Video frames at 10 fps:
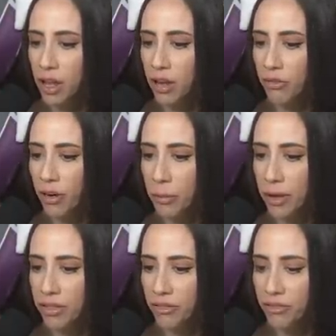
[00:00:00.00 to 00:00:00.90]
from
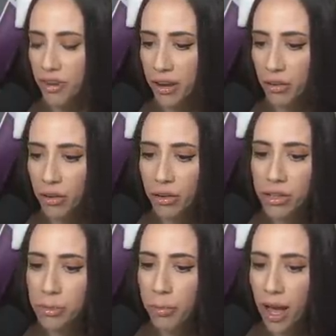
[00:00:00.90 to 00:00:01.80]
the Federal
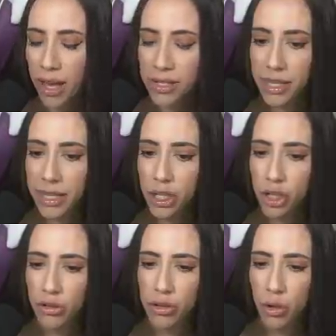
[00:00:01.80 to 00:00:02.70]
Deposit
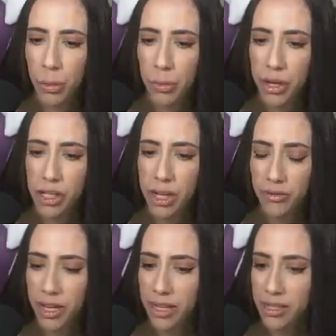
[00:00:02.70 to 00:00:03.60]
Insurance Corporation,
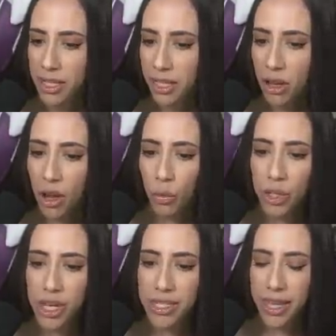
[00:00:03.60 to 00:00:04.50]
FDIC,
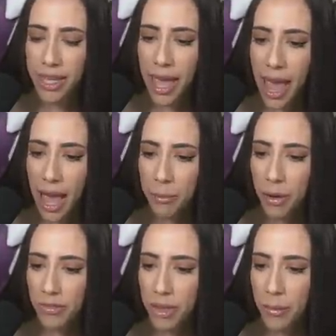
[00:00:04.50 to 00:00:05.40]
which has a cap
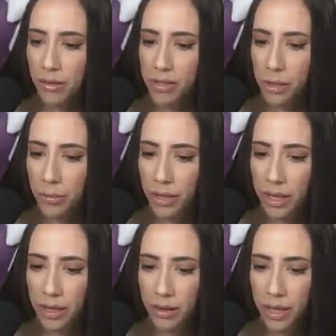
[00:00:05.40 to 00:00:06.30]
of the amount someone
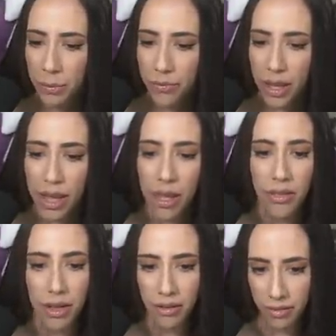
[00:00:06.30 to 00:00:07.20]
can claim. And
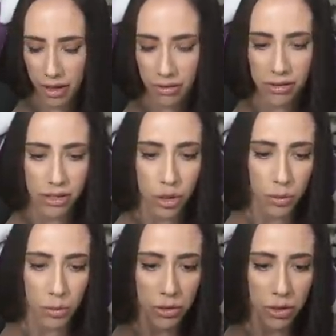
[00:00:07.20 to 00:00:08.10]
then there's the
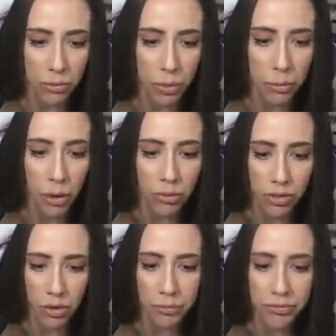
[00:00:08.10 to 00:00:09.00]
tweet with the
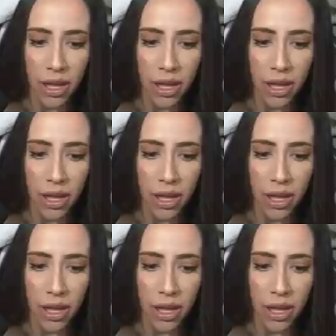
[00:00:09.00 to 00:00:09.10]
proposal.